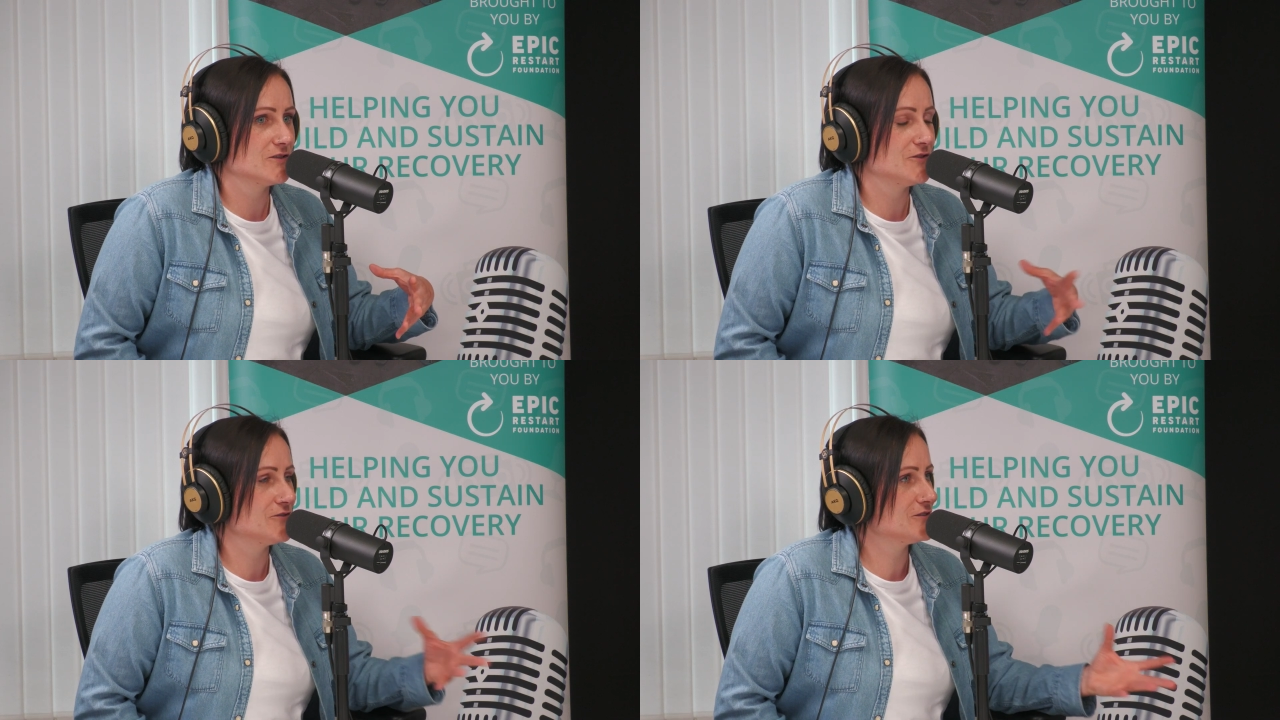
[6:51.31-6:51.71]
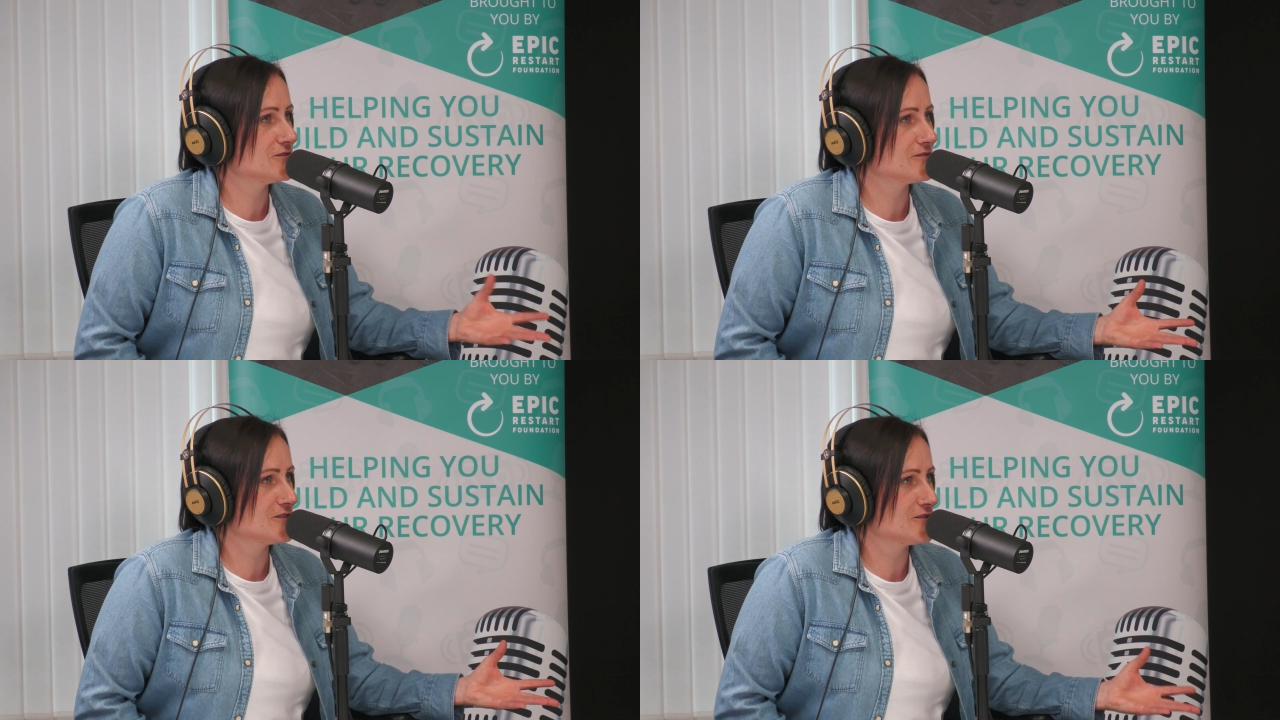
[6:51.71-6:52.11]
who
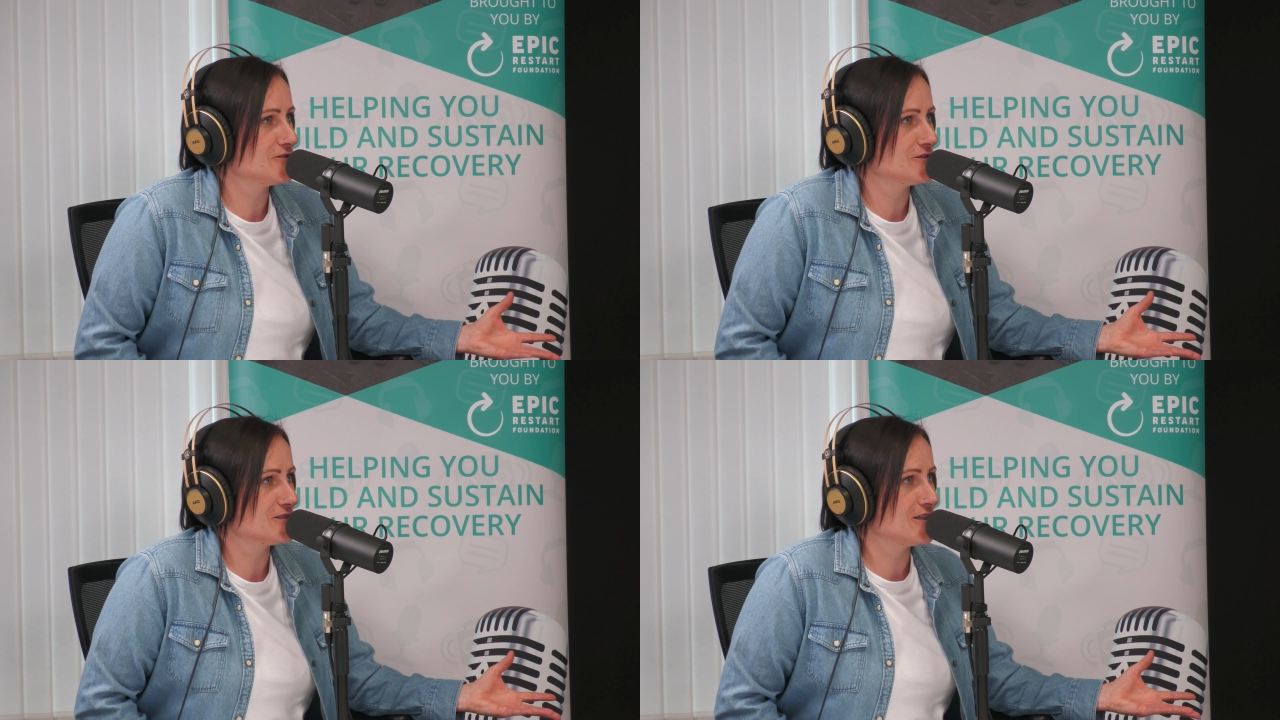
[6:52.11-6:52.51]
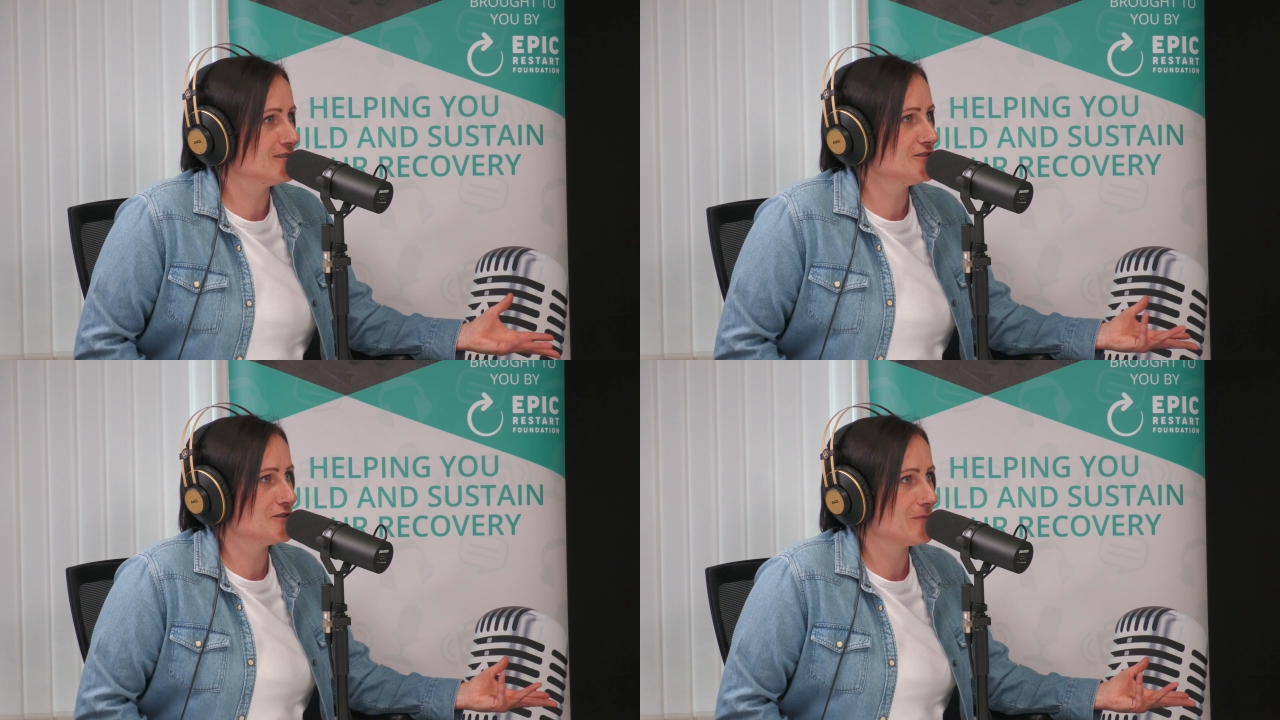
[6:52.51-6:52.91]
to
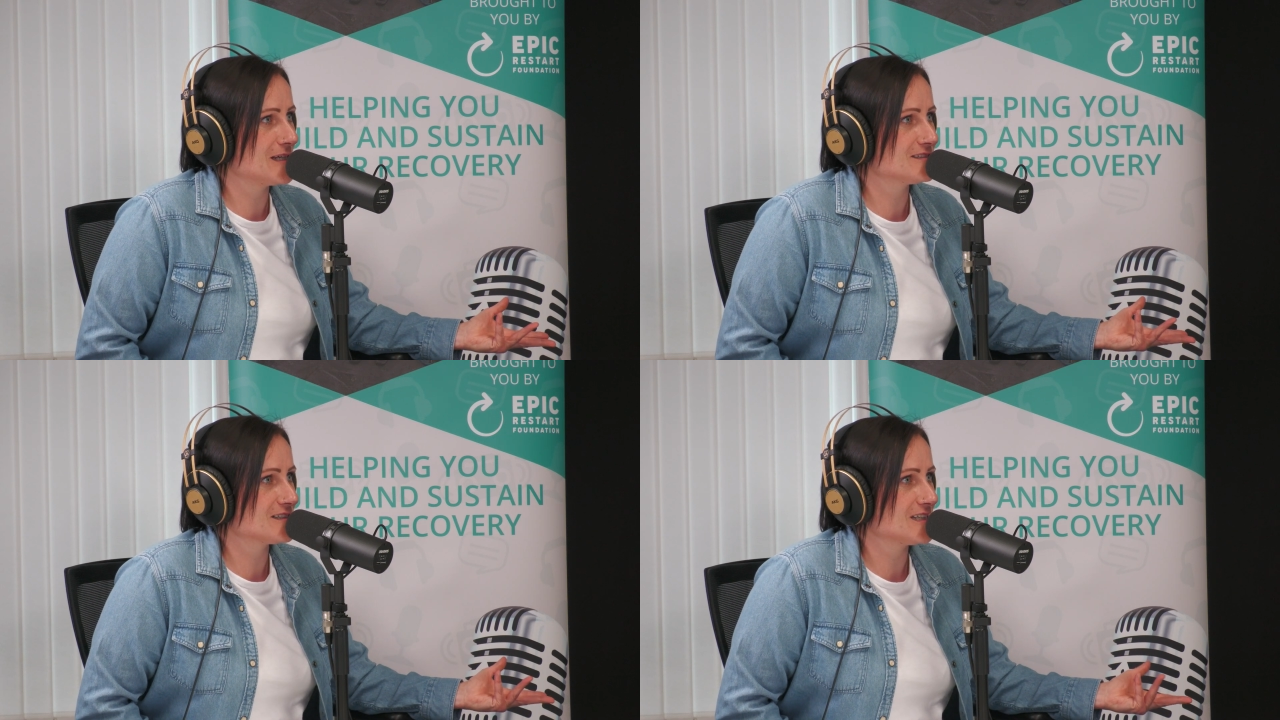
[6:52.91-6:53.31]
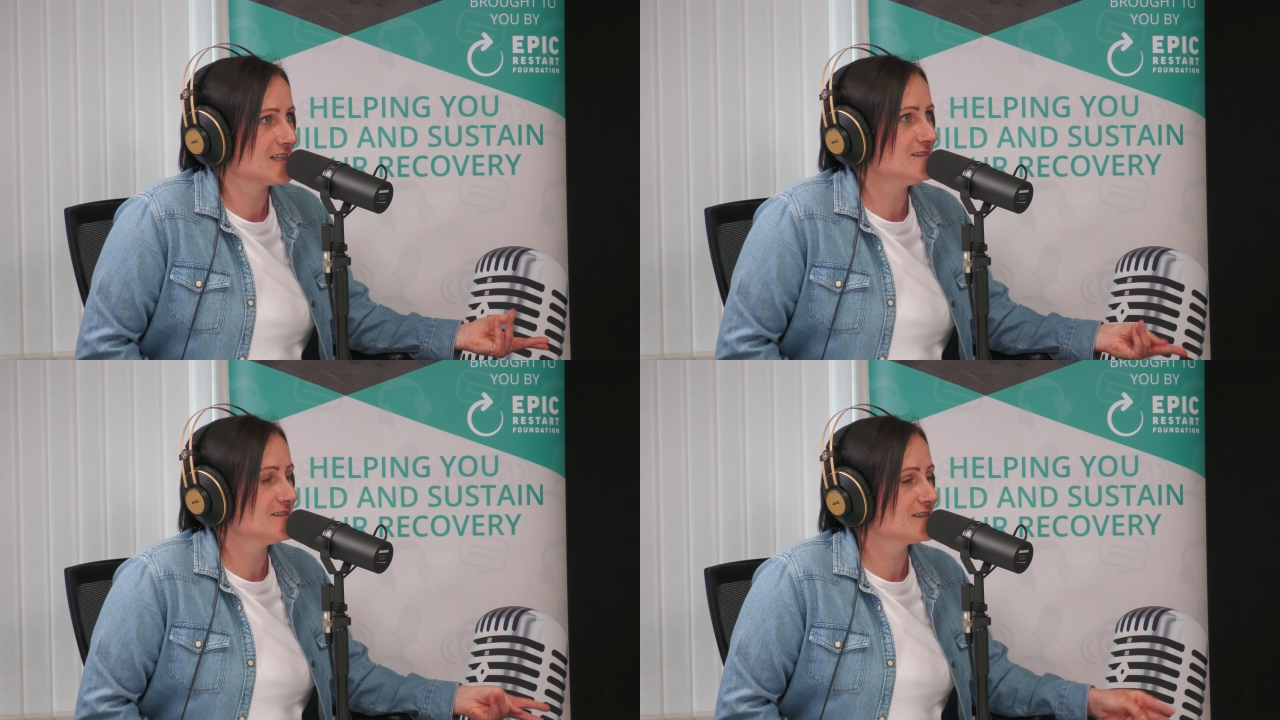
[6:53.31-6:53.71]
turn to, basically.